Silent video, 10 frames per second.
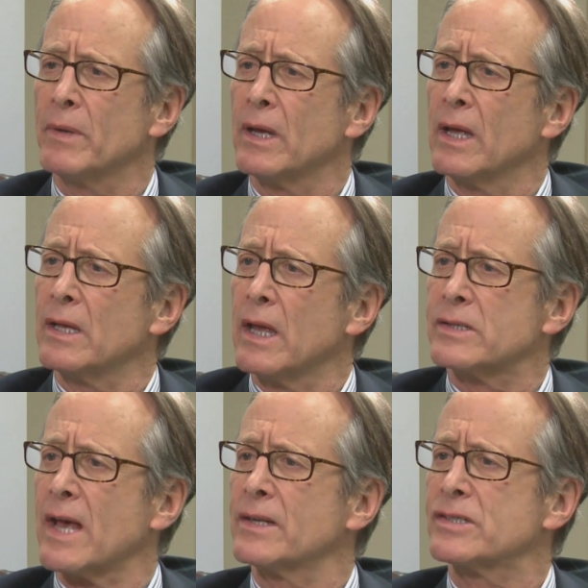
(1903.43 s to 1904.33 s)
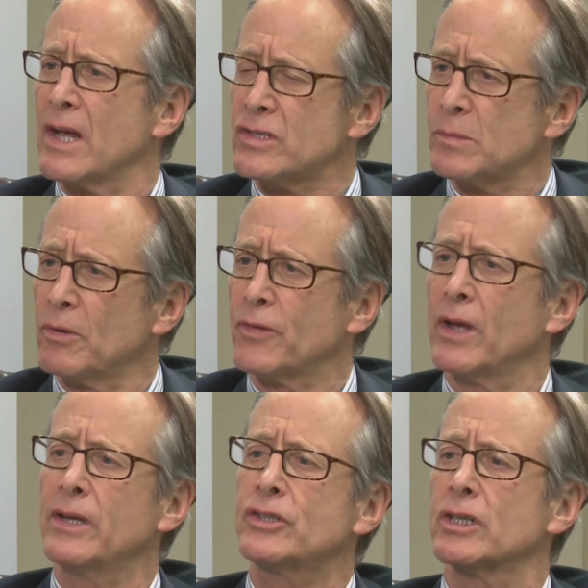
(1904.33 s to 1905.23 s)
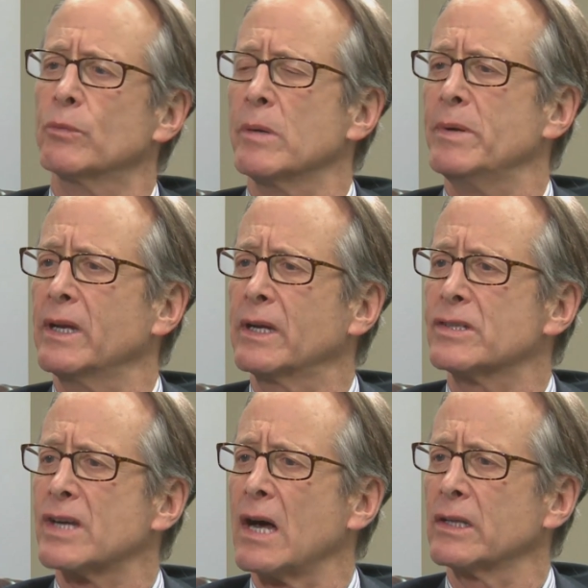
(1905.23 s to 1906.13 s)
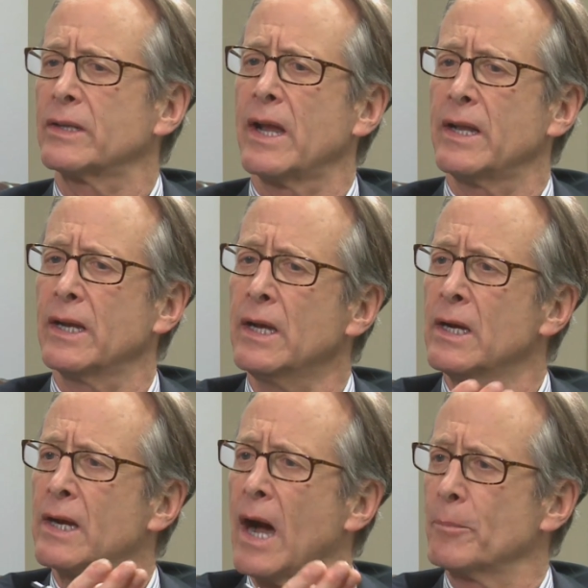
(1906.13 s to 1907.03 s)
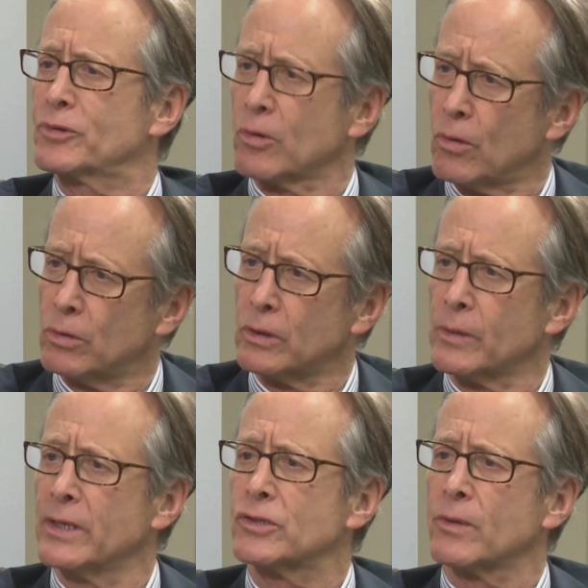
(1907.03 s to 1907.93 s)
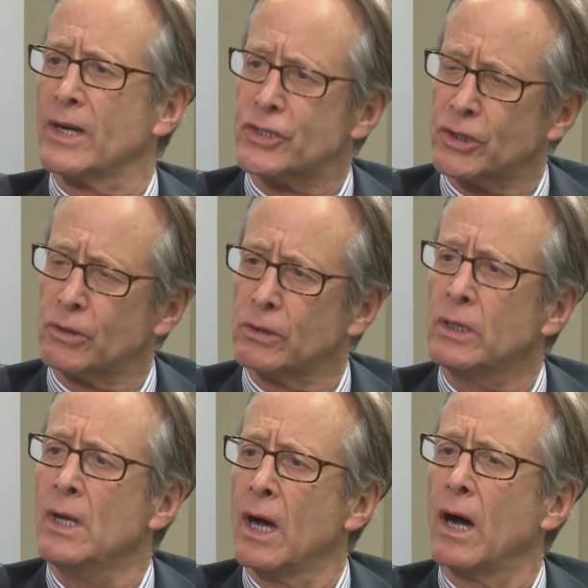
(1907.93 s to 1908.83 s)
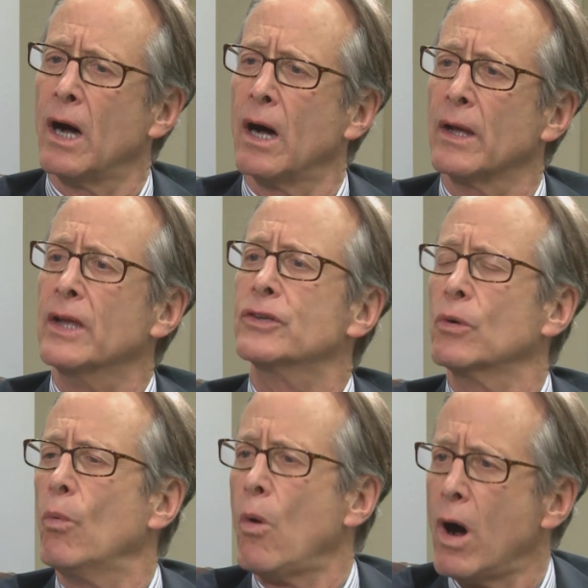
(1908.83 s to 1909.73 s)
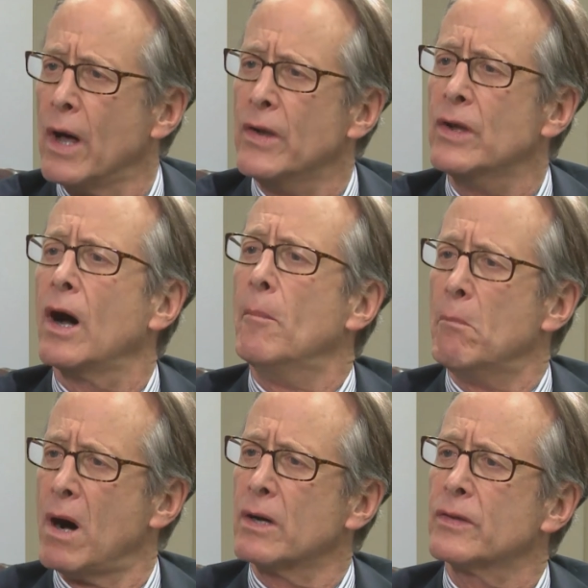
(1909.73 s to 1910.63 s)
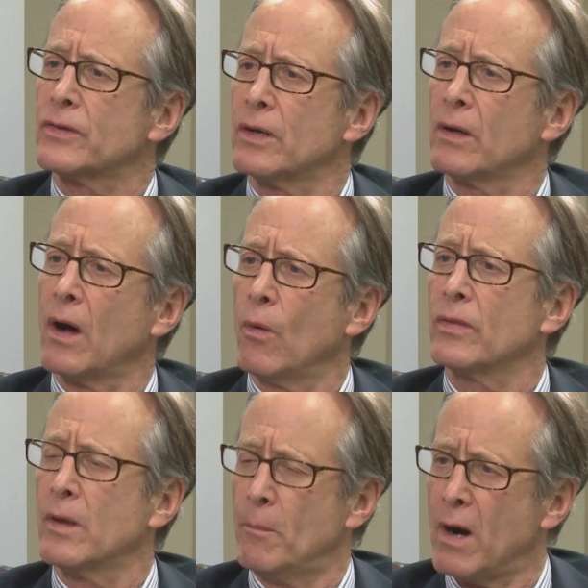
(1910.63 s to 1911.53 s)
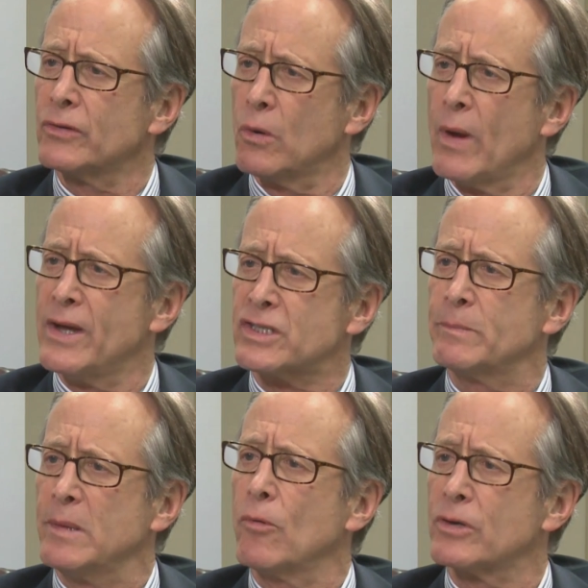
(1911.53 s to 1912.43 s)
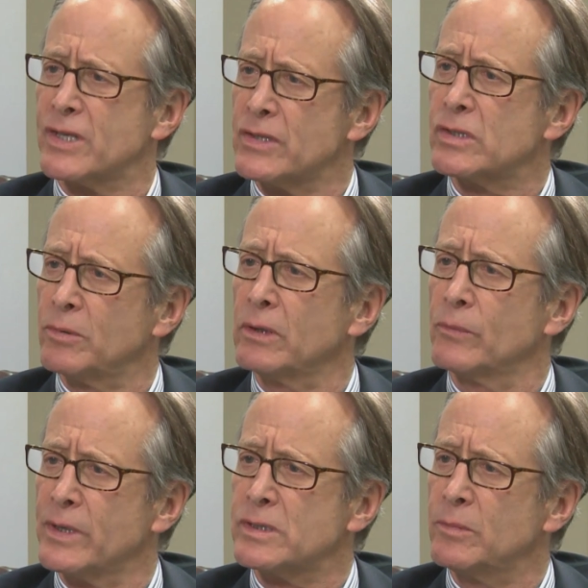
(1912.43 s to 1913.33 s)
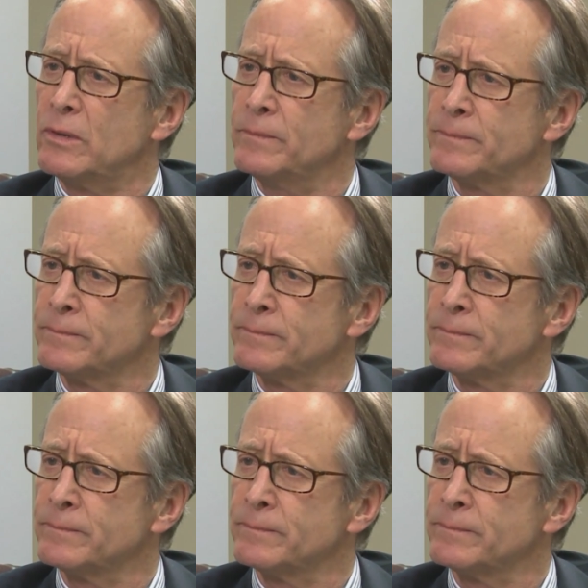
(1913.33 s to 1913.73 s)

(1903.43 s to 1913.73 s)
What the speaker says: Is that a sensible thing? Should we be consolidating comptroller and treasurer into one among the ways to be more sensible and reasonable?